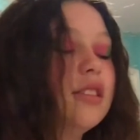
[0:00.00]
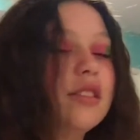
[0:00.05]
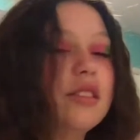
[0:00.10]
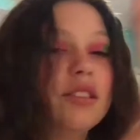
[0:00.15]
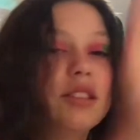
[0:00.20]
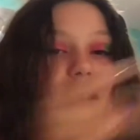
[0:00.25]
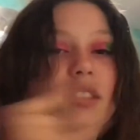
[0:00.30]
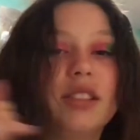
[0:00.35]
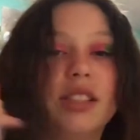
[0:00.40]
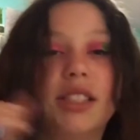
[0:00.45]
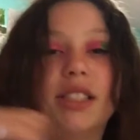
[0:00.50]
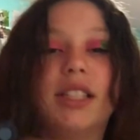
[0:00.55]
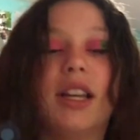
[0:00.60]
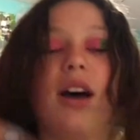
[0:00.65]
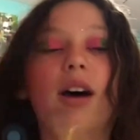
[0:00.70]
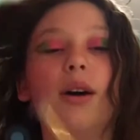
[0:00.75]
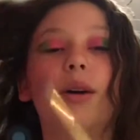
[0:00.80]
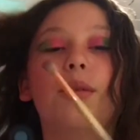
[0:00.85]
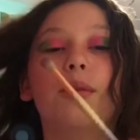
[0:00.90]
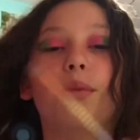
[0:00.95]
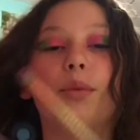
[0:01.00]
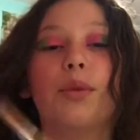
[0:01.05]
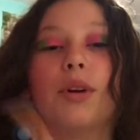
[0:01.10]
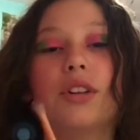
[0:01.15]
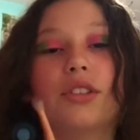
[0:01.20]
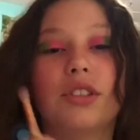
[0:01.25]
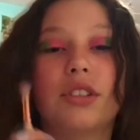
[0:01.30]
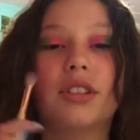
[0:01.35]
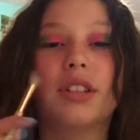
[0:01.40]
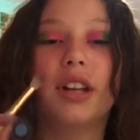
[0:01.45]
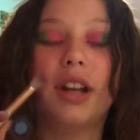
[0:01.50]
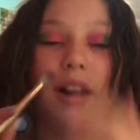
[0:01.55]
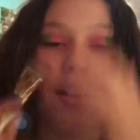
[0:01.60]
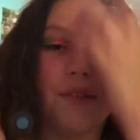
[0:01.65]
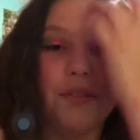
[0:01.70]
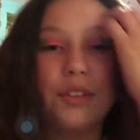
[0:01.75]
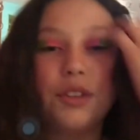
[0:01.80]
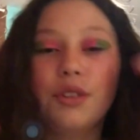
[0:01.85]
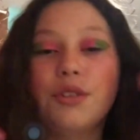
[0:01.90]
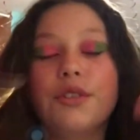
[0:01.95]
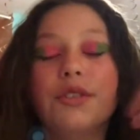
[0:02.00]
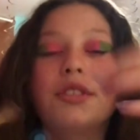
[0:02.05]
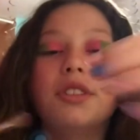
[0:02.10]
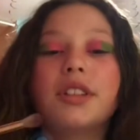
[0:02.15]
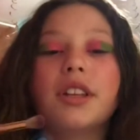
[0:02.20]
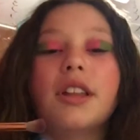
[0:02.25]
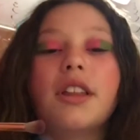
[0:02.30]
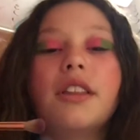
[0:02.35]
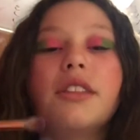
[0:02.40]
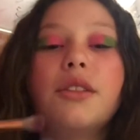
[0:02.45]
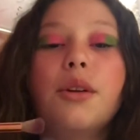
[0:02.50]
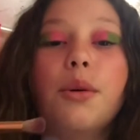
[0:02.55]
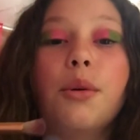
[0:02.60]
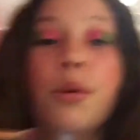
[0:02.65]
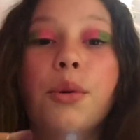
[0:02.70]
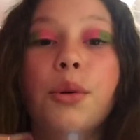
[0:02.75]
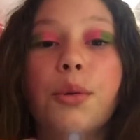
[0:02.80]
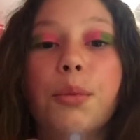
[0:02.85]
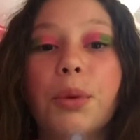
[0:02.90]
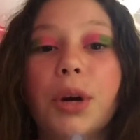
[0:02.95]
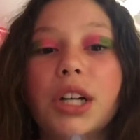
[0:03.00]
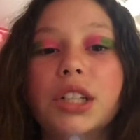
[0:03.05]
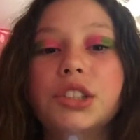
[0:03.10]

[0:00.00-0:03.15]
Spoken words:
So we're just going to have to use the old brush.